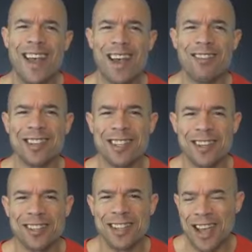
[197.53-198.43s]
every
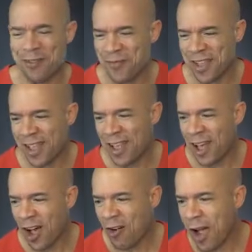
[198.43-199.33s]
single day.
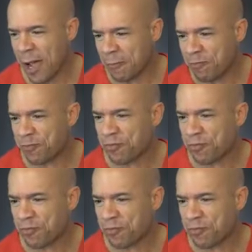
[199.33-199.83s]
All right,